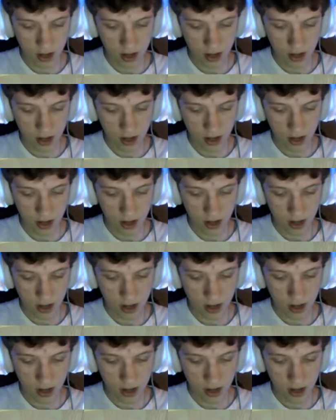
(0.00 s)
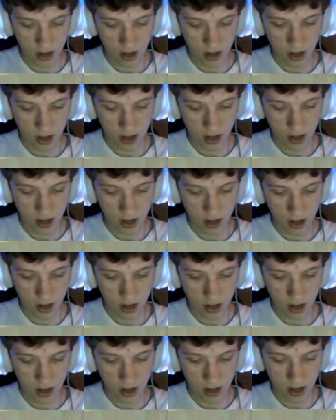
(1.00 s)

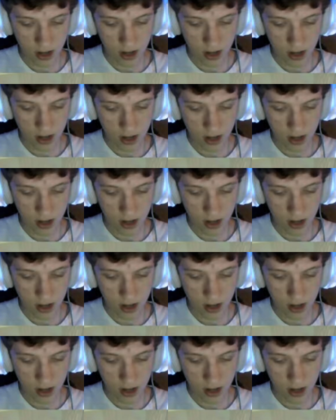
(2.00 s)
No one is speaking in this clip.